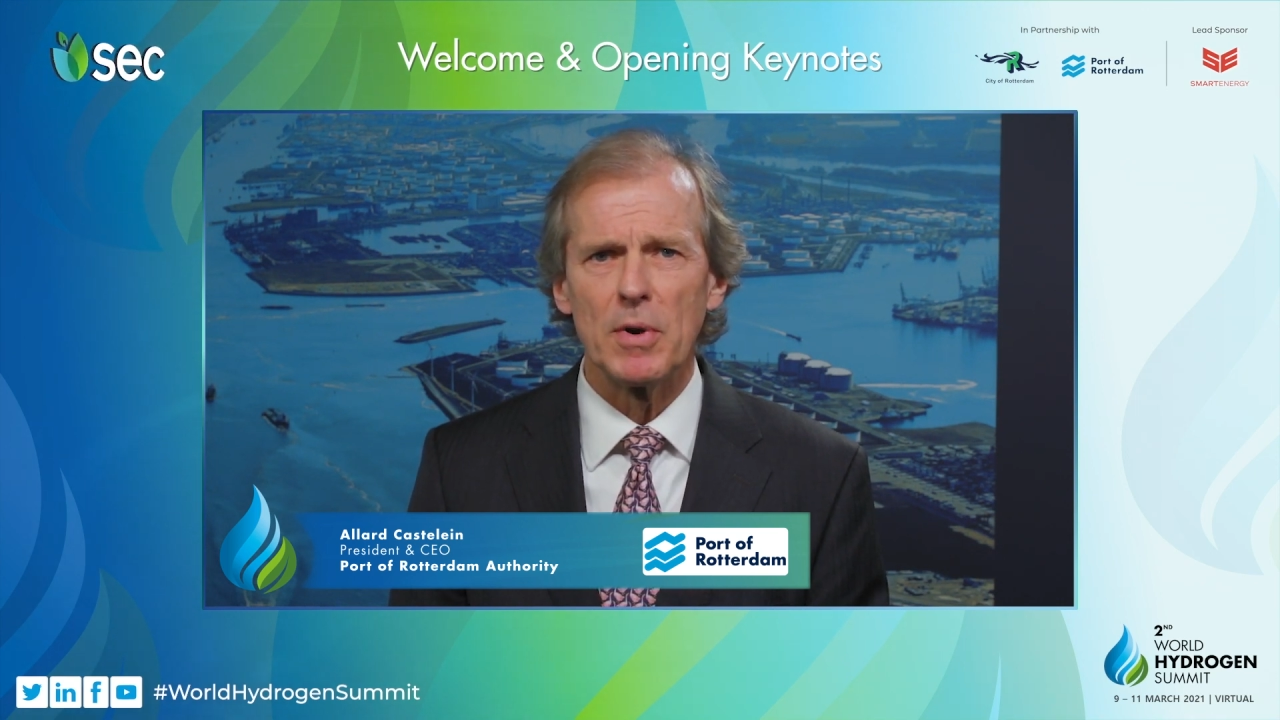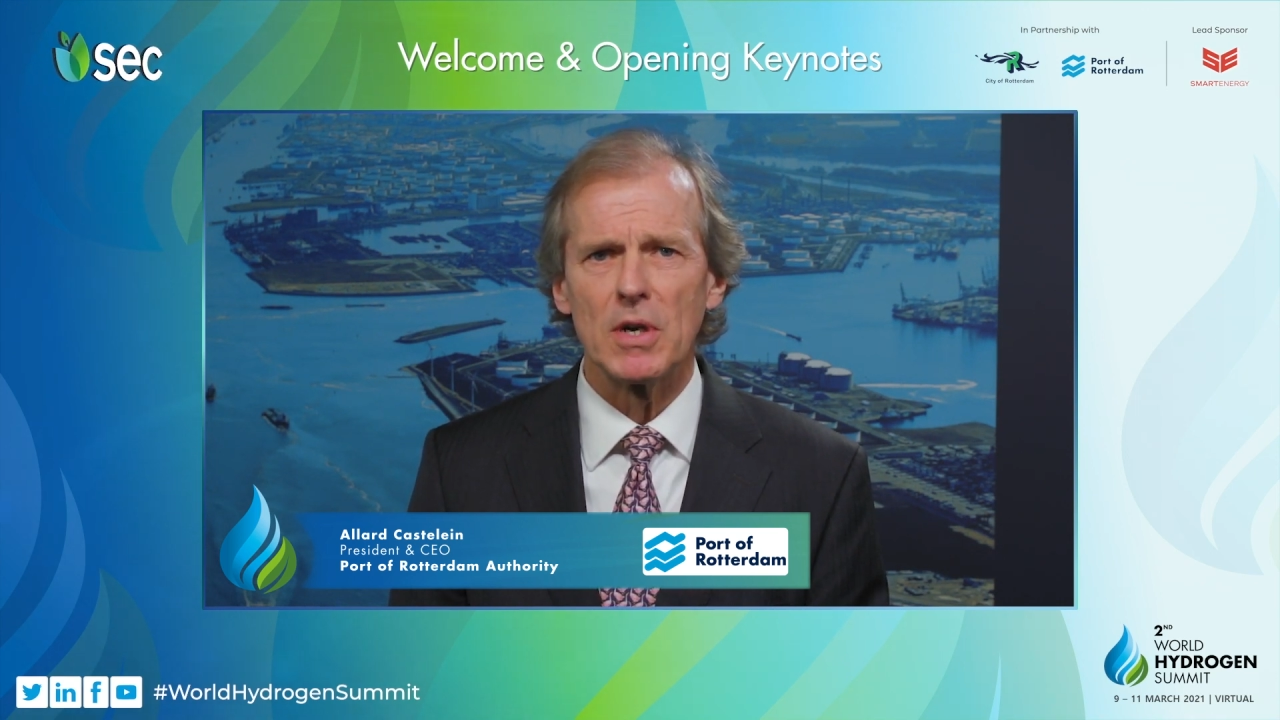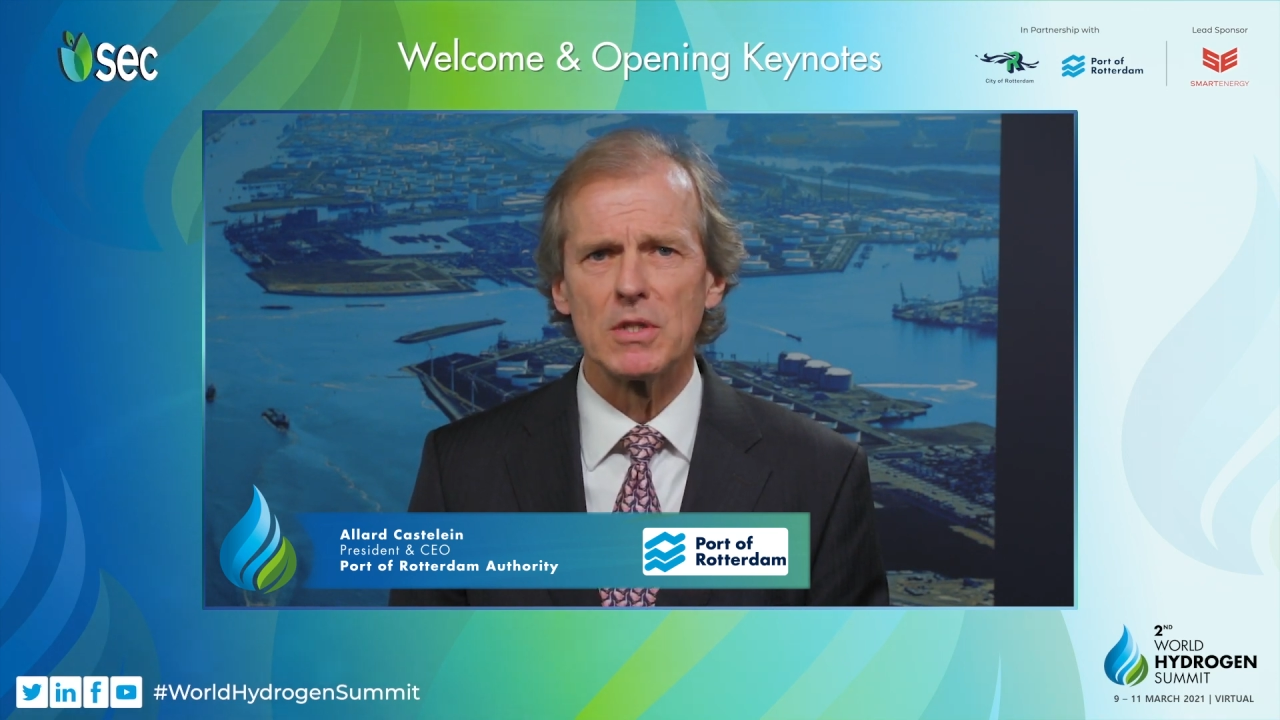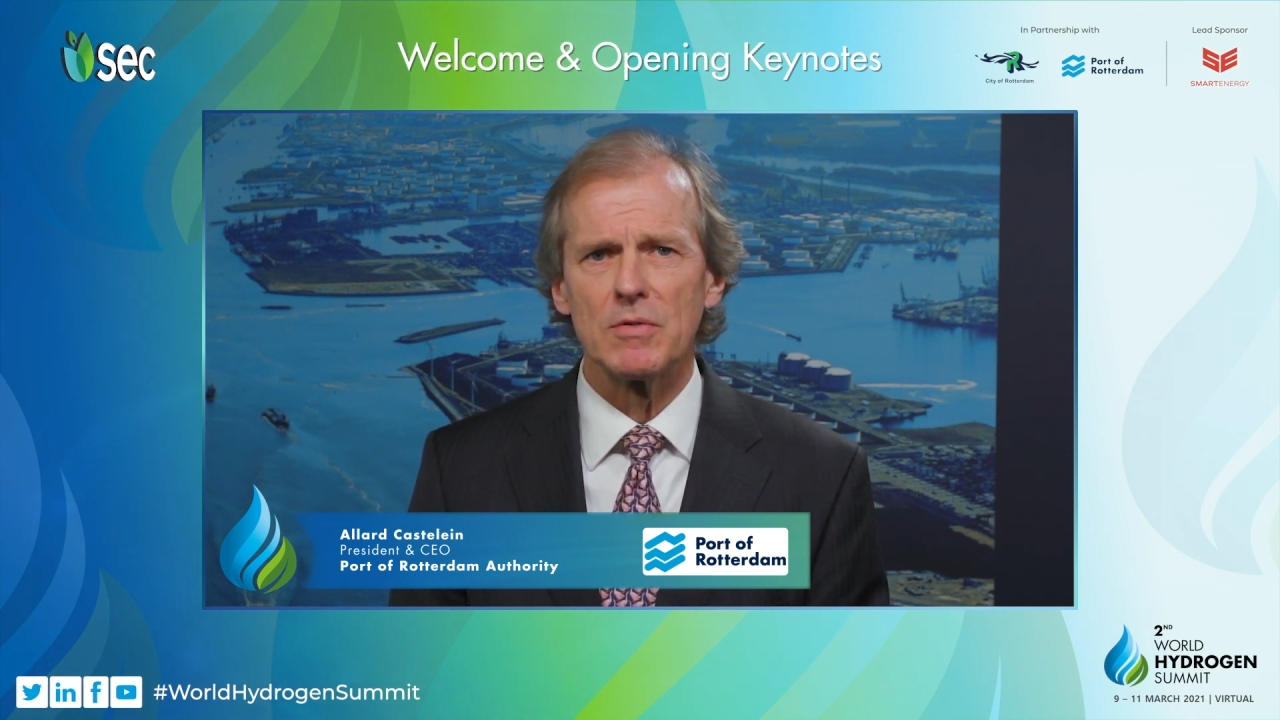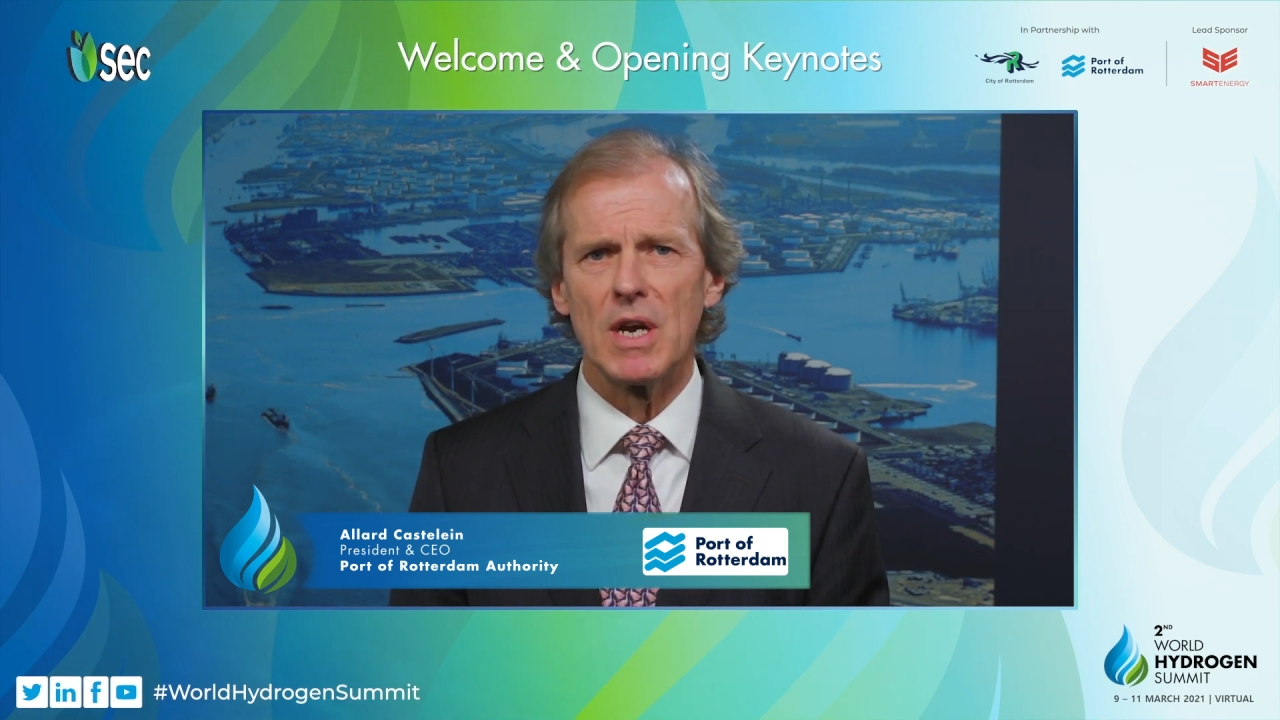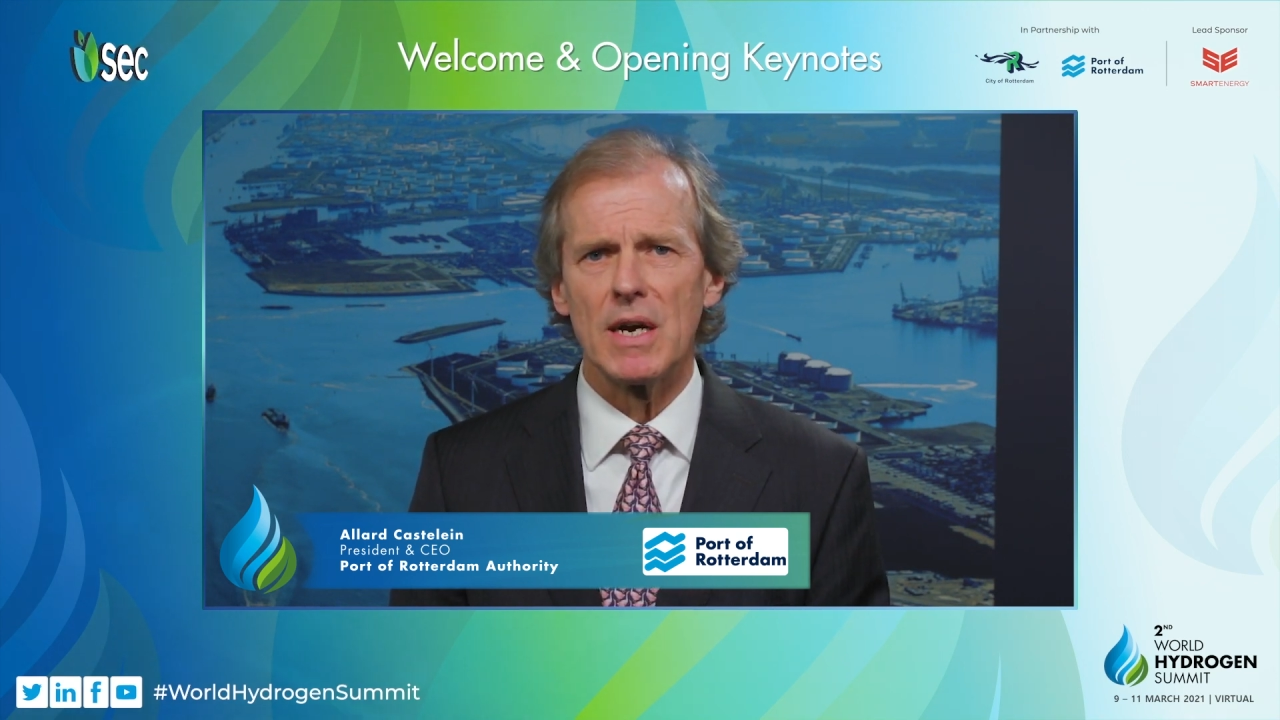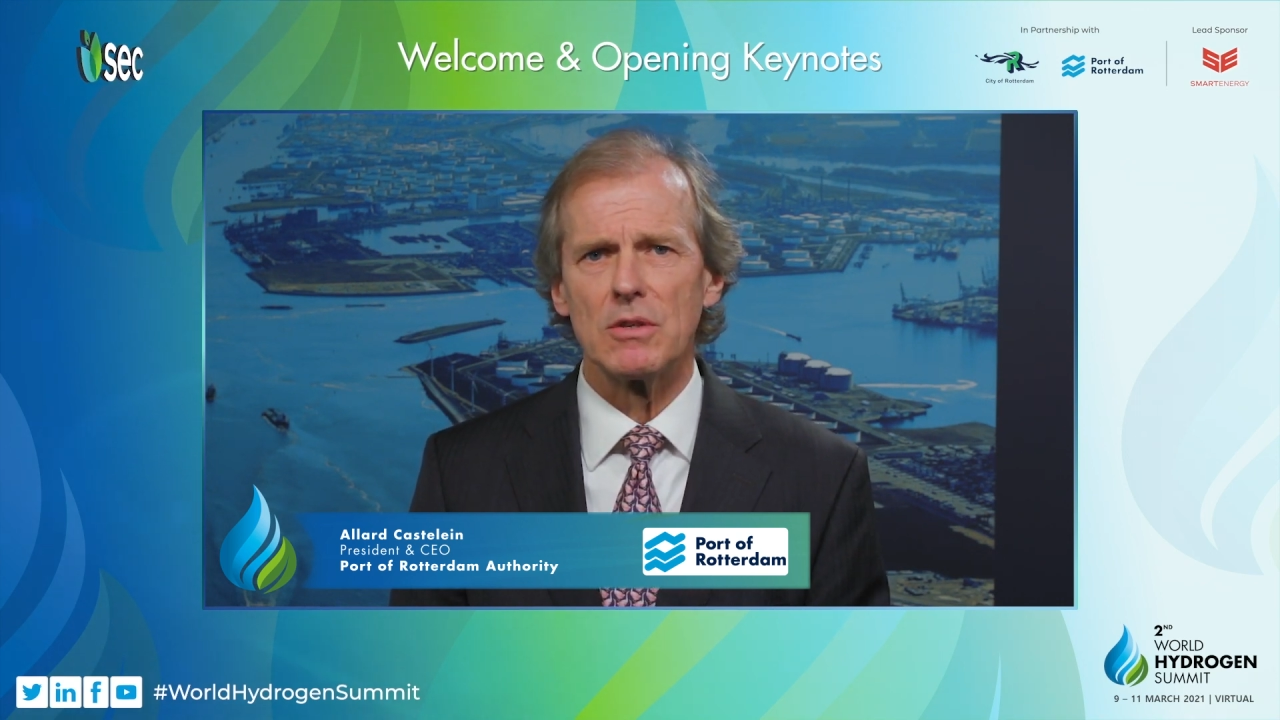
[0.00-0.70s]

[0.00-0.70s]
parts of the